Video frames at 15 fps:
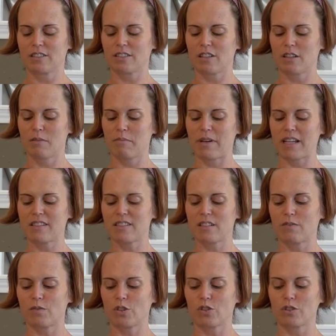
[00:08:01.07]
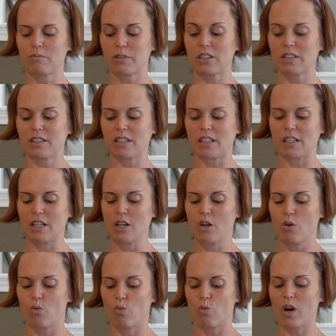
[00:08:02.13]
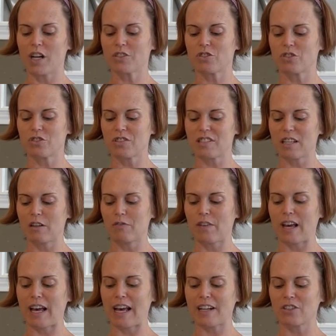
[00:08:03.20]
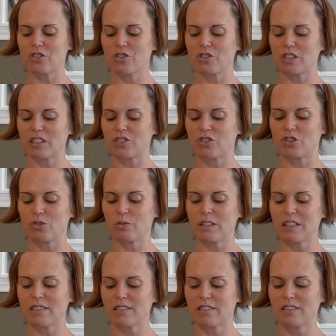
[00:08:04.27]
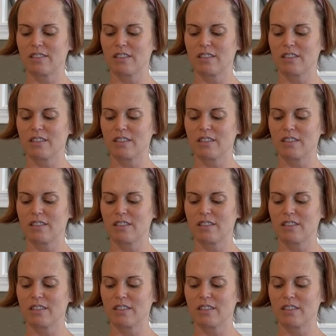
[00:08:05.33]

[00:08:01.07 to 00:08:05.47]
to the best of your ability. Watch yourself actually do it